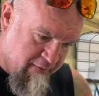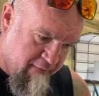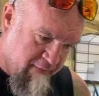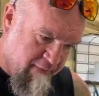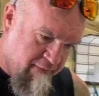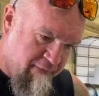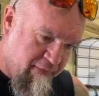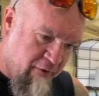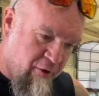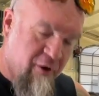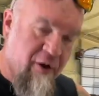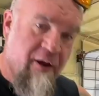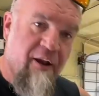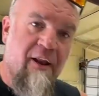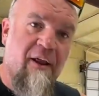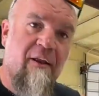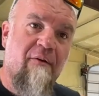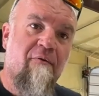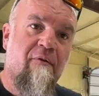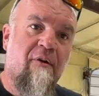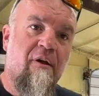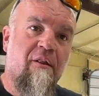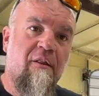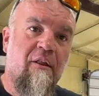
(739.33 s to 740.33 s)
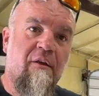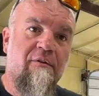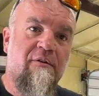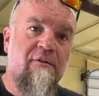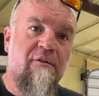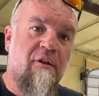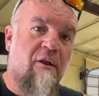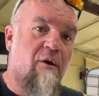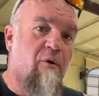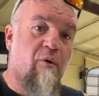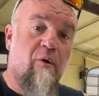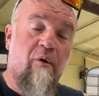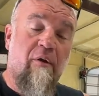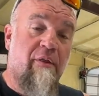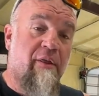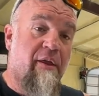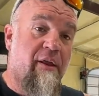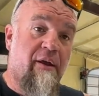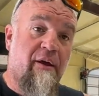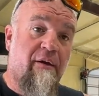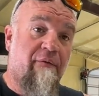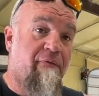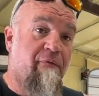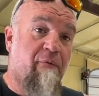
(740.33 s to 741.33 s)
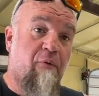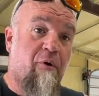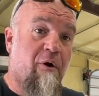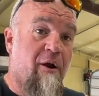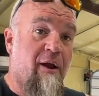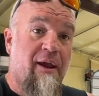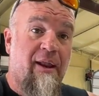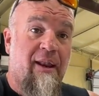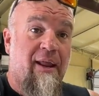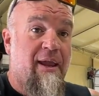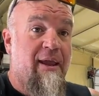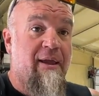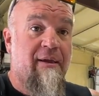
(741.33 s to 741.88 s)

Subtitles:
Varney didn't run slower than a 480.